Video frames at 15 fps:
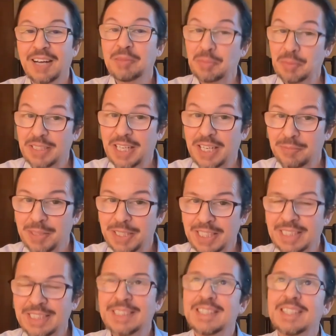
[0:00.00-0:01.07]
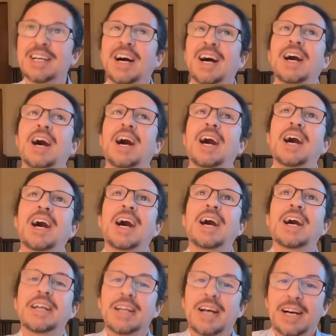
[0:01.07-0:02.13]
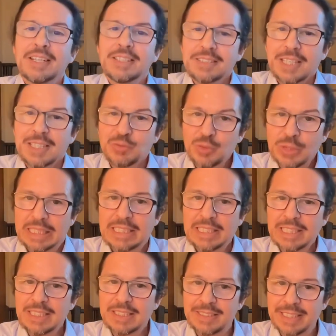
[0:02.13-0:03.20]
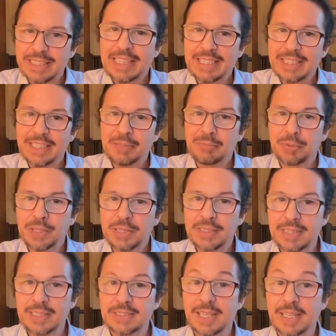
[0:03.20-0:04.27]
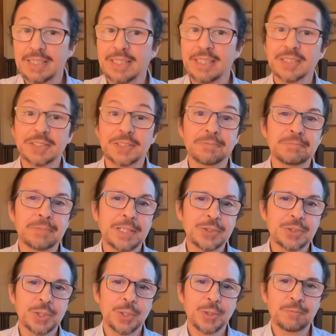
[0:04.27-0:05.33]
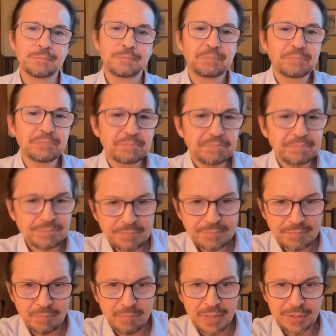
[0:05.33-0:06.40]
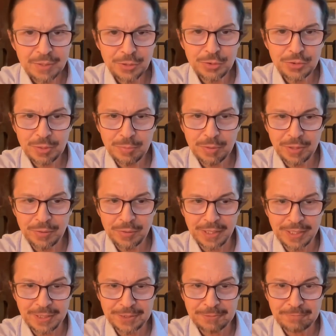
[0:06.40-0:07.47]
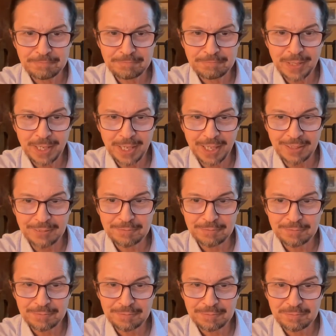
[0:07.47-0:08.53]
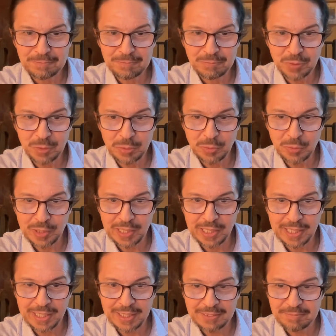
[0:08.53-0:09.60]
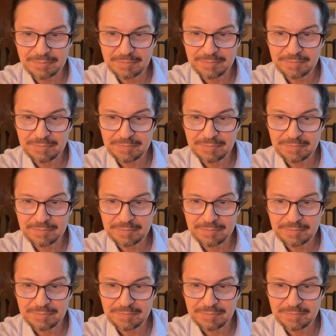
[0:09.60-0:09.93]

maybe a lot of money, on really digging deeper into these ideas. And so these are some of the things we'll be working on.